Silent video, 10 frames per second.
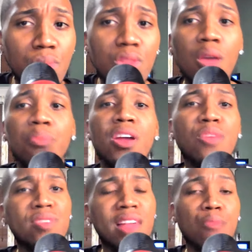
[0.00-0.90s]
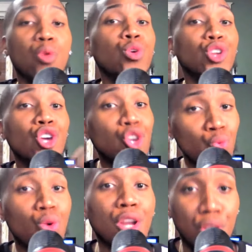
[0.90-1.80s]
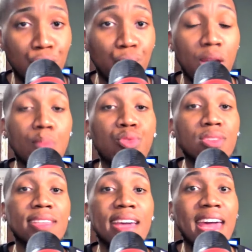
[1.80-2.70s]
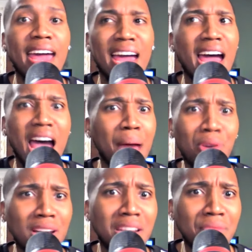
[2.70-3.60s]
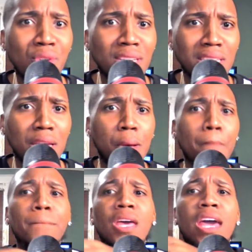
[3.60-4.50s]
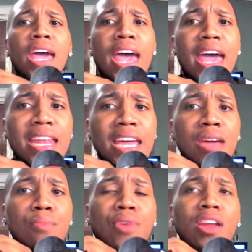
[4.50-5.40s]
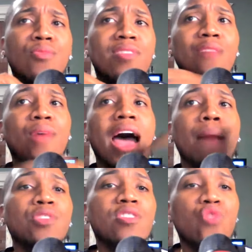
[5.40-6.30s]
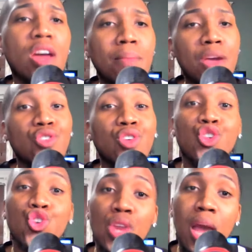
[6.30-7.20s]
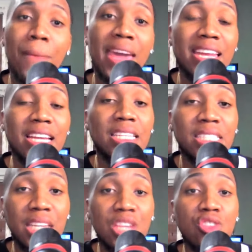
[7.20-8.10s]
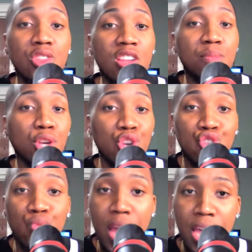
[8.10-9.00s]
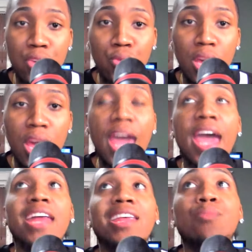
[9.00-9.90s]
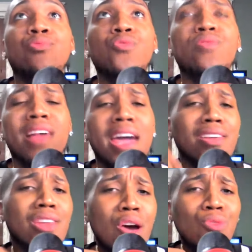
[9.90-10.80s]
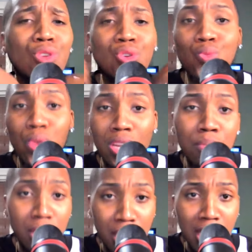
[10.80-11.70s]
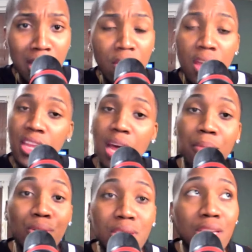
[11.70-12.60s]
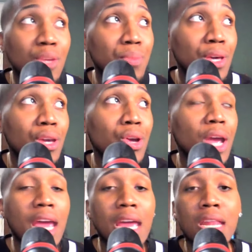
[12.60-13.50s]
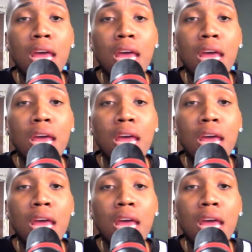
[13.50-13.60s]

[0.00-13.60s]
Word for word: Brandon was like, well, what do you want to do? And Brooke said, I'm going to divorce him. And then Brandi was like, Well, I'm just trying to make sure that you're not making a decision just because you're angry. And then Brooke was like, No, do you really believe that I'm gonna sit up here and